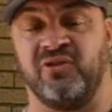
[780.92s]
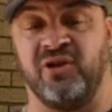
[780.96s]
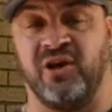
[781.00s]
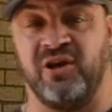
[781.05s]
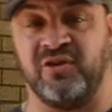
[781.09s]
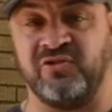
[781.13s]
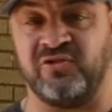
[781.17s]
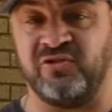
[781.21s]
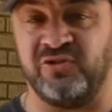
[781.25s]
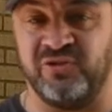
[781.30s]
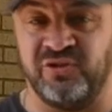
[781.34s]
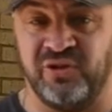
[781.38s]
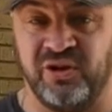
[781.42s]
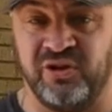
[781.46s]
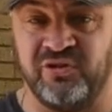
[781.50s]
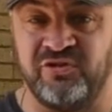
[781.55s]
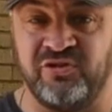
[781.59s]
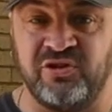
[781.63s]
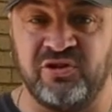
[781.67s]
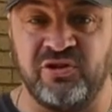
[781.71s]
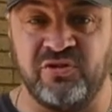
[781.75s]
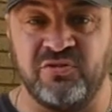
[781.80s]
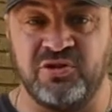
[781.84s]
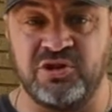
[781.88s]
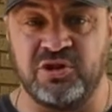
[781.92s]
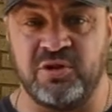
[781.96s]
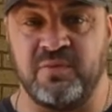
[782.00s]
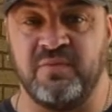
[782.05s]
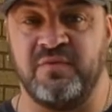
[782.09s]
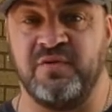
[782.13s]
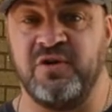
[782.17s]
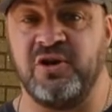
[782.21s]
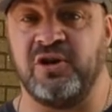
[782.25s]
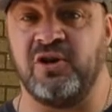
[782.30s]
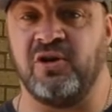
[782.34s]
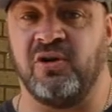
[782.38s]
lots and lots of YouTube
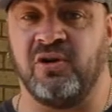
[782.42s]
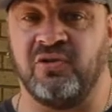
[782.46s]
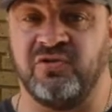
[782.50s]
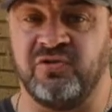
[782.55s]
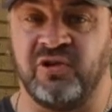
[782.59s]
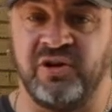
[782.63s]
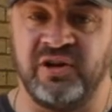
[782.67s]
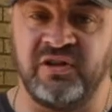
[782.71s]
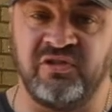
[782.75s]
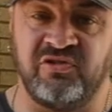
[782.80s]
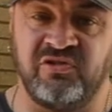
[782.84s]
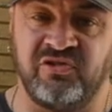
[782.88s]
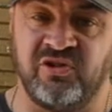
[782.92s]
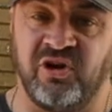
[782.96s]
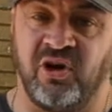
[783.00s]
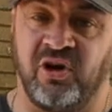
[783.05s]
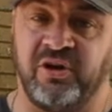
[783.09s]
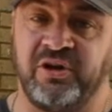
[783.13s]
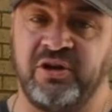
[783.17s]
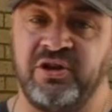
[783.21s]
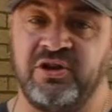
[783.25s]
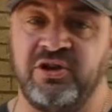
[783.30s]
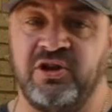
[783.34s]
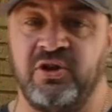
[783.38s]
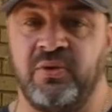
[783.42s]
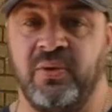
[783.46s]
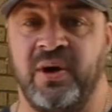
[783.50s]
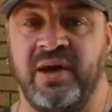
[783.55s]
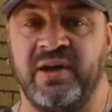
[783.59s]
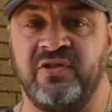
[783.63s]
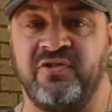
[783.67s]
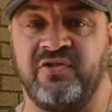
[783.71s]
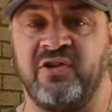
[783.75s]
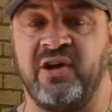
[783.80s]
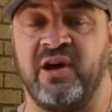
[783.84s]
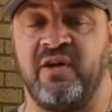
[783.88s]
videos on installing
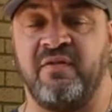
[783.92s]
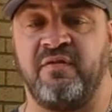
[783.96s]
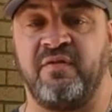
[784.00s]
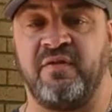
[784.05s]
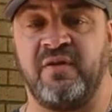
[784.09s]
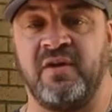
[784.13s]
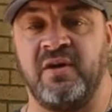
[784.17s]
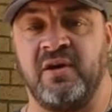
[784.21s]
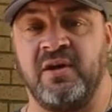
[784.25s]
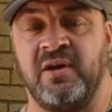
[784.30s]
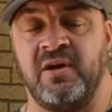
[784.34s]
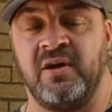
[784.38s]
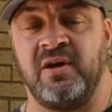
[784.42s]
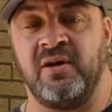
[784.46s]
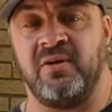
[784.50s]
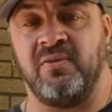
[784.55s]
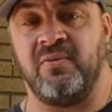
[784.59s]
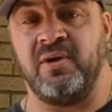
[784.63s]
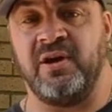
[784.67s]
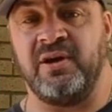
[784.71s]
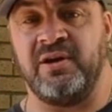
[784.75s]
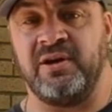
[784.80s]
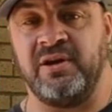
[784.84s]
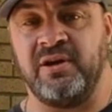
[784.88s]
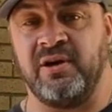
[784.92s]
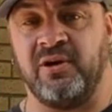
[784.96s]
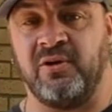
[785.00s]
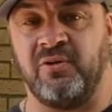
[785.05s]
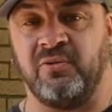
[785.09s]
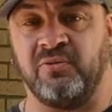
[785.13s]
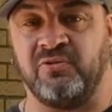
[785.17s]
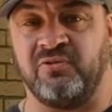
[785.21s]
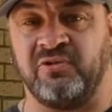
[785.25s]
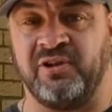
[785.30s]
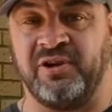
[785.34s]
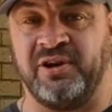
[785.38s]
UHF
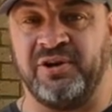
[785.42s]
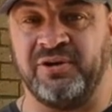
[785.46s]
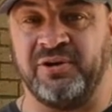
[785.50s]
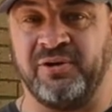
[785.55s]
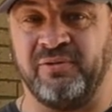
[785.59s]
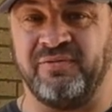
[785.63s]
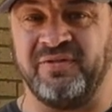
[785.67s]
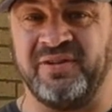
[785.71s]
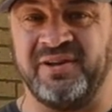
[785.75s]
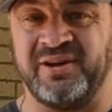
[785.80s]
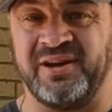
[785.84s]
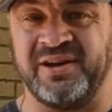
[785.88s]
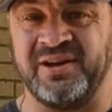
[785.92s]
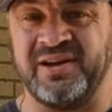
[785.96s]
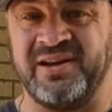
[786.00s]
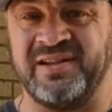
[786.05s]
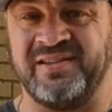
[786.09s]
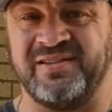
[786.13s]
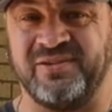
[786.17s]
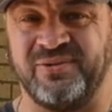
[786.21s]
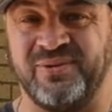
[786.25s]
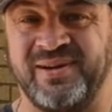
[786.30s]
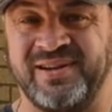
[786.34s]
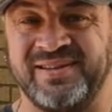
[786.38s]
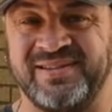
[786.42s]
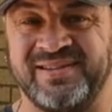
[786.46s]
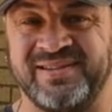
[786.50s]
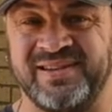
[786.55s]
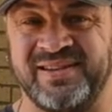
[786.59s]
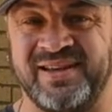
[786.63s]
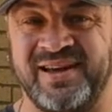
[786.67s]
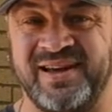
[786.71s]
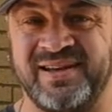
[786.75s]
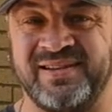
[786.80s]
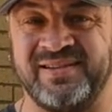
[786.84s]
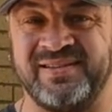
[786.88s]
radios, and I don't think I need to add to
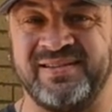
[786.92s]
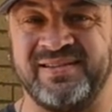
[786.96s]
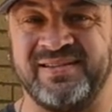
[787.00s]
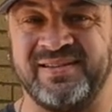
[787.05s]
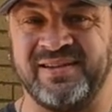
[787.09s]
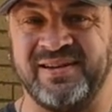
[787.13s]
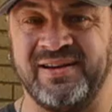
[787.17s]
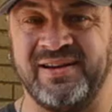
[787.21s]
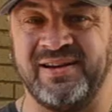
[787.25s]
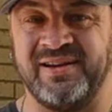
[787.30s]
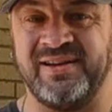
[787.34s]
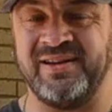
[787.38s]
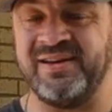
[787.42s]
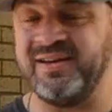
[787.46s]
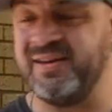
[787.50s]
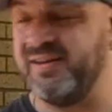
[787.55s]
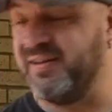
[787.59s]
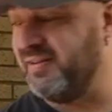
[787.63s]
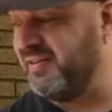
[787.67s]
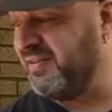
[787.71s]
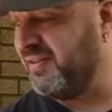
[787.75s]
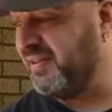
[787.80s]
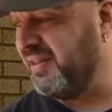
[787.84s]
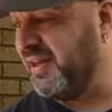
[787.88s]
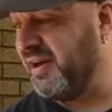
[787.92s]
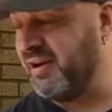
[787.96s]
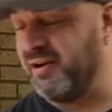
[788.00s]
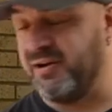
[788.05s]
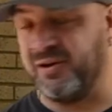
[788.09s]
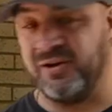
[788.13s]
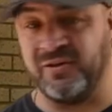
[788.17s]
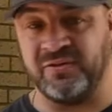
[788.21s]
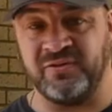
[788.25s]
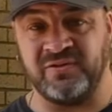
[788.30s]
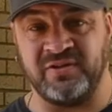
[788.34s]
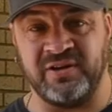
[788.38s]
that
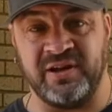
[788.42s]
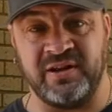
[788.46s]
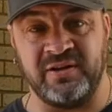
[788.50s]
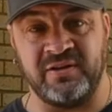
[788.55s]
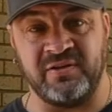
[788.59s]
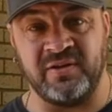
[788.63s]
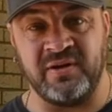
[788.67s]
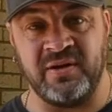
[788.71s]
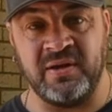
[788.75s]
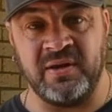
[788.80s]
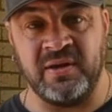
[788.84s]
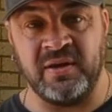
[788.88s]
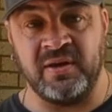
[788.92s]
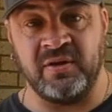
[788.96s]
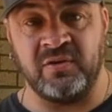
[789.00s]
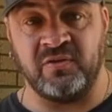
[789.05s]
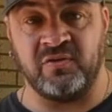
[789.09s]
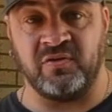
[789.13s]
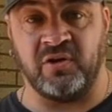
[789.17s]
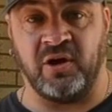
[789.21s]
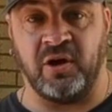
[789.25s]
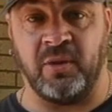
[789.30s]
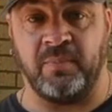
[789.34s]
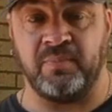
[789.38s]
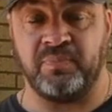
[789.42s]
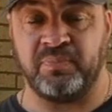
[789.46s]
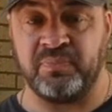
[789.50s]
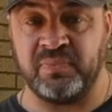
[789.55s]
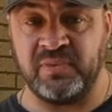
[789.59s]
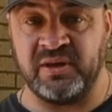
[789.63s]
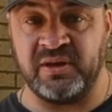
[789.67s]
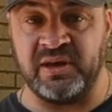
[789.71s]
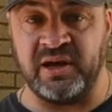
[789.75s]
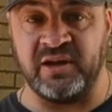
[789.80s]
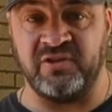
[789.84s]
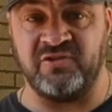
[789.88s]
content. So I'll
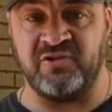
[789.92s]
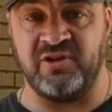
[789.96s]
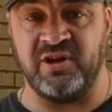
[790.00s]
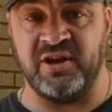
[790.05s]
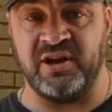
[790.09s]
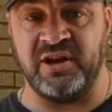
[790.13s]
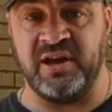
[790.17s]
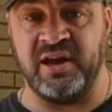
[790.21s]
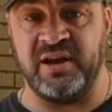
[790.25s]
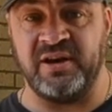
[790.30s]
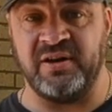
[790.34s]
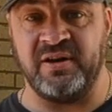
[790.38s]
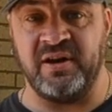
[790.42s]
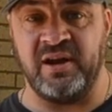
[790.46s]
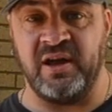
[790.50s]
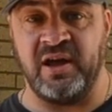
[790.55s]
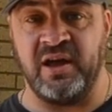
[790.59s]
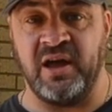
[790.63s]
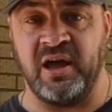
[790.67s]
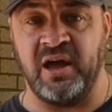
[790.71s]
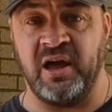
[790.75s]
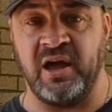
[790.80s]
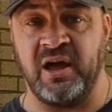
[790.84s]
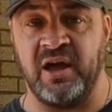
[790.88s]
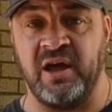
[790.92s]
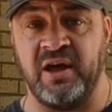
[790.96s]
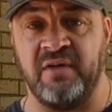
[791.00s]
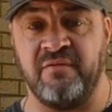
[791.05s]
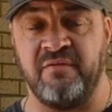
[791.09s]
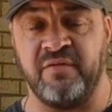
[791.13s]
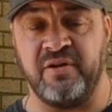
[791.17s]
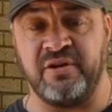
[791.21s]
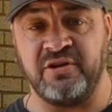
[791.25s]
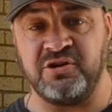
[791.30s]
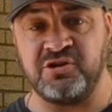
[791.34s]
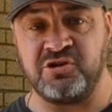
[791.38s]
catch you again
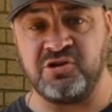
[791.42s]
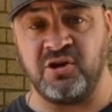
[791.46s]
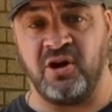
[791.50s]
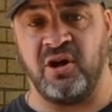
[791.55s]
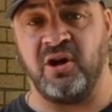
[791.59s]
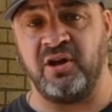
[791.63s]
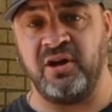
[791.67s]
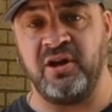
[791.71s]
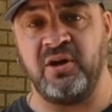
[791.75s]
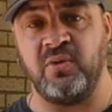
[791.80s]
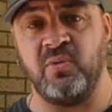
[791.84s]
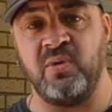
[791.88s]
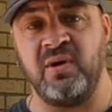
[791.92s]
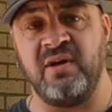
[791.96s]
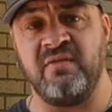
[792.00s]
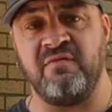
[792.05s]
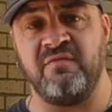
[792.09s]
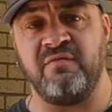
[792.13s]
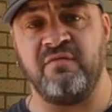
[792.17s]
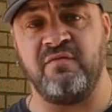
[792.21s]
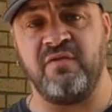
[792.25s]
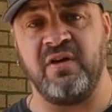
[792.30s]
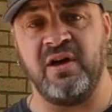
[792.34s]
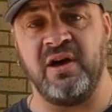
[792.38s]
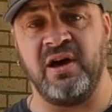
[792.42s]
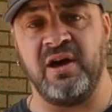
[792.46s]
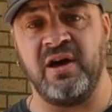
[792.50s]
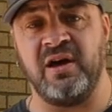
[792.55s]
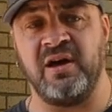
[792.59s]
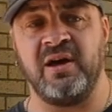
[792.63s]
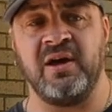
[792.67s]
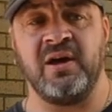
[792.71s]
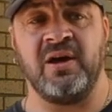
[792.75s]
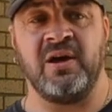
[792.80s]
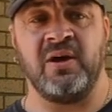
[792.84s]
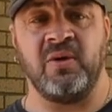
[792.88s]
very shortly with
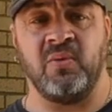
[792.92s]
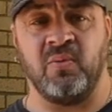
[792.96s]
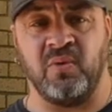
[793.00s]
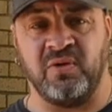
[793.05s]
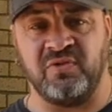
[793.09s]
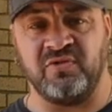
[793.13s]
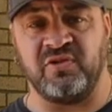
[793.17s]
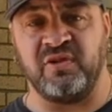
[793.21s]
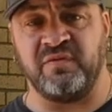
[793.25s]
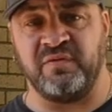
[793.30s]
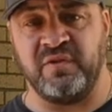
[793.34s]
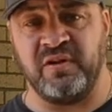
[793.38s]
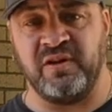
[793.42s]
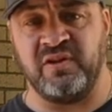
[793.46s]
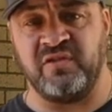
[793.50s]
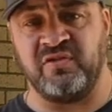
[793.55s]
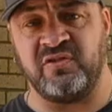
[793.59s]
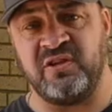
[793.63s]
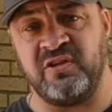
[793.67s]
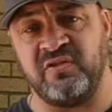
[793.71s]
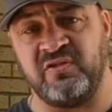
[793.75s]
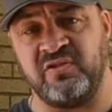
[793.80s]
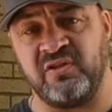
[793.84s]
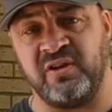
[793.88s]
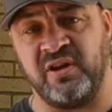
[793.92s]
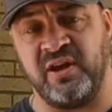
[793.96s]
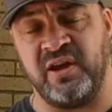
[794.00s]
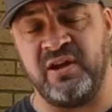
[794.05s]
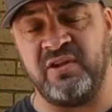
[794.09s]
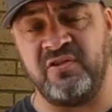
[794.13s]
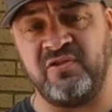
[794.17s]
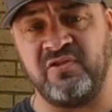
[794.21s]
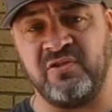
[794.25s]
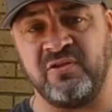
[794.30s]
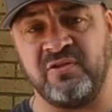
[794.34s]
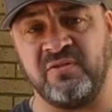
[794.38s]
once I finish the
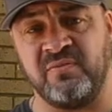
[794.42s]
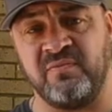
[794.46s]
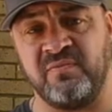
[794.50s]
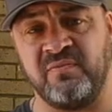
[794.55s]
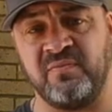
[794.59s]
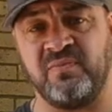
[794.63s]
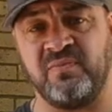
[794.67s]
installation.